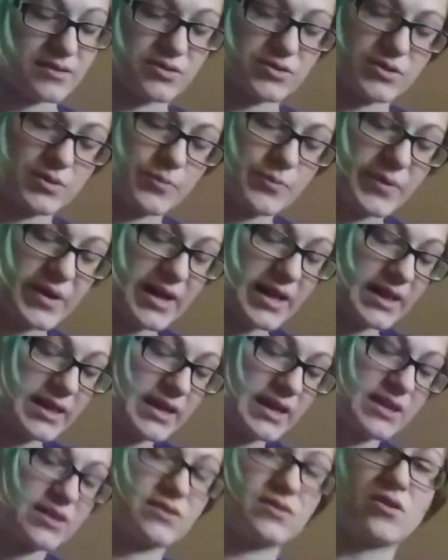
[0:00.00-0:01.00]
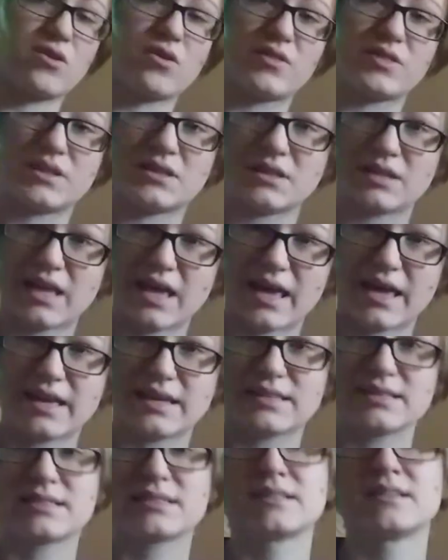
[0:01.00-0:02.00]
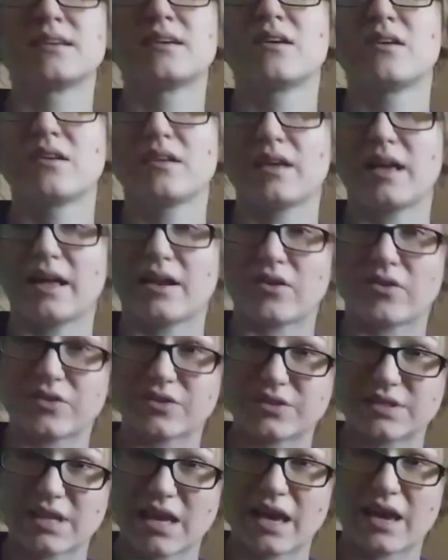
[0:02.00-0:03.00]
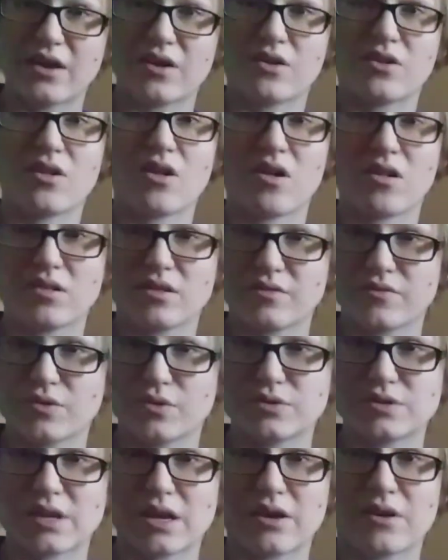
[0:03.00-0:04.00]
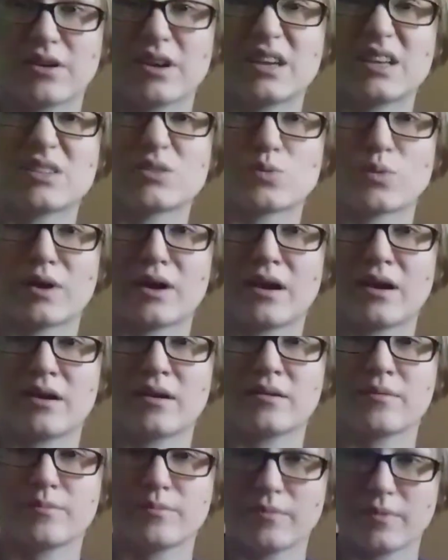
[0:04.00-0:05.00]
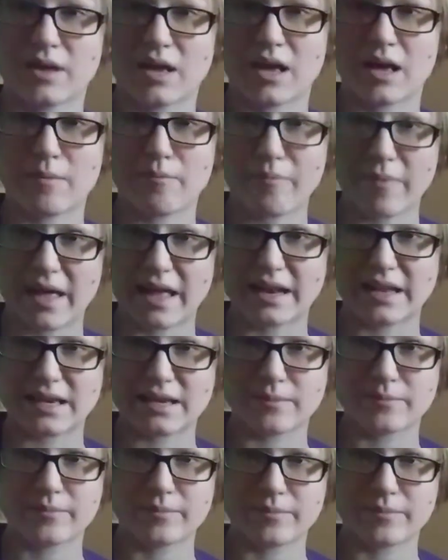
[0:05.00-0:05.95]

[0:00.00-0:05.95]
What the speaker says: under the belly, and on the legs, and on the tail, all of those areas where matting